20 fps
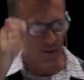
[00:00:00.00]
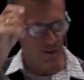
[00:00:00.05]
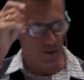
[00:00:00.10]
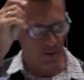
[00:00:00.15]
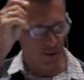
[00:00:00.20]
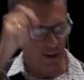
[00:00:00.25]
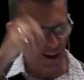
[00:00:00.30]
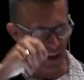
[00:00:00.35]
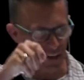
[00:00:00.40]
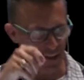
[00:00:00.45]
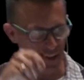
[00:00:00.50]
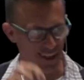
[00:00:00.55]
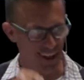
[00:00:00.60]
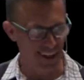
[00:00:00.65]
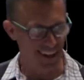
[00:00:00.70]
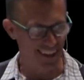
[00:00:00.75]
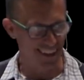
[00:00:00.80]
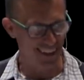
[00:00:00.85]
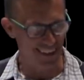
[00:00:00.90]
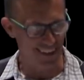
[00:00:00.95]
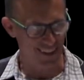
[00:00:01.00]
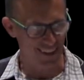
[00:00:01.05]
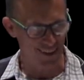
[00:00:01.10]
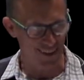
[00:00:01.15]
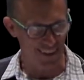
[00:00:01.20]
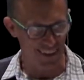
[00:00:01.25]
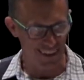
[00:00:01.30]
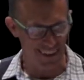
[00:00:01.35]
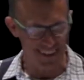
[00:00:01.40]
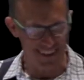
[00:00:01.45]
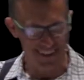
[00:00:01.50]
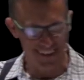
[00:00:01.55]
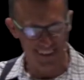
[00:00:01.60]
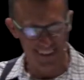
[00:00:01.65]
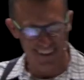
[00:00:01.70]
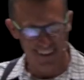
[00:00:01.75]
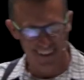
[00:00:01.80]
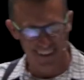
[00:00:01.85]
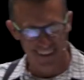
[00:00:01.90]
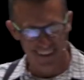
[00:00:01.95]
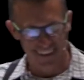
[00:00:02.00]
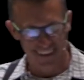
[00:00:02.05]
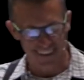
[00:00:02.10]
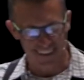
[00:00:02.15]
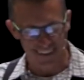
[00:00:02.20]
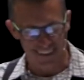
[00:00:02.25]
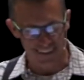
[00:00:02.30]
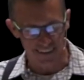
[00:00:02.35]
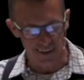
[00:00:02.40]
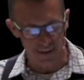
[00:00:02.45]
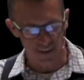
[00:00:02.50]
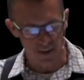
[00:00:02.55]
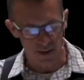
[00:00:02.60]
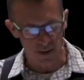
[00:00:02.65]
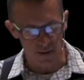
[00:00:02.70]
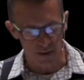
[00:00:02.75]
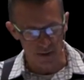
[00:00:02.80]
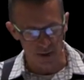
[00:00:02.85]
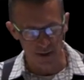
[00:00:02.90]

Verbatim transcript: little hashtag next to it, guys. All right, so